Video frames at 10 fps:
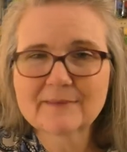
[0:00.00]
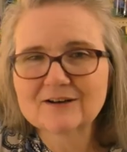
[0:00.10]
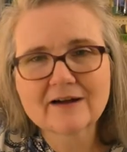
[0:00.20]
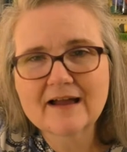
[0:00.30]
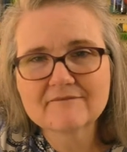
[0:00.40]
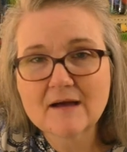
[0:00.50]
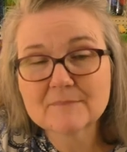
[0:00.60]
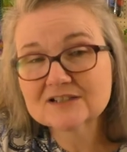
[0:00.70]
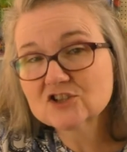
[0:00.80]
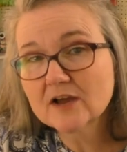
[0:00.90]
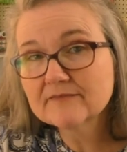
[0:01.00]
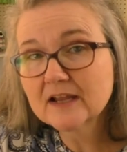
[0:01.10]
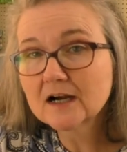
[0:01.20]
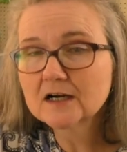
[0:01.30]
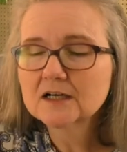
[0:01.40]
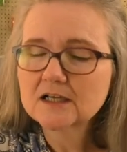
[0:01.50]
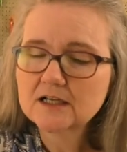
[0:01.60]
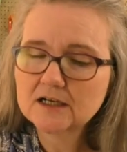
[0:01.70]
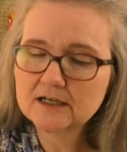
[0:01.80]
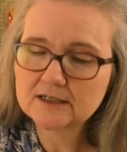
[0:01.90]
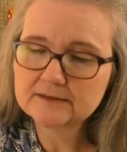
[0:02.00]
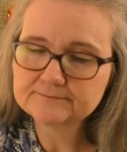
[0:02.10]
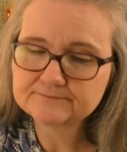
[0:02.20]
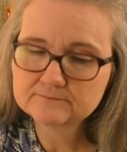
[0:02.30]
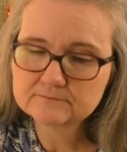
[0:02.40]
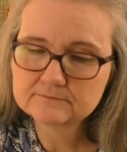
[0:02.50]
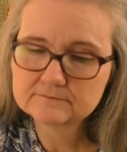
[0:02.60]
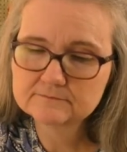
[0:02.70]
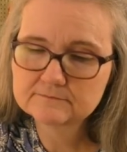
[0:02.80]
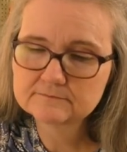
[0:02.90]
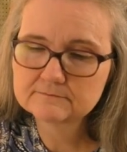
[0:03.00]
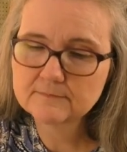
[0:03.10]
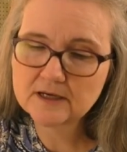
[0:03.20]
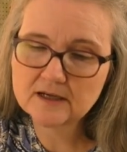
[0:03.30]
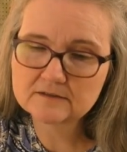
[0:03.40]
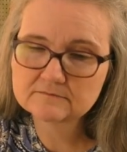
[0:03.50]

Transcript: I don't have that much on there. Um, but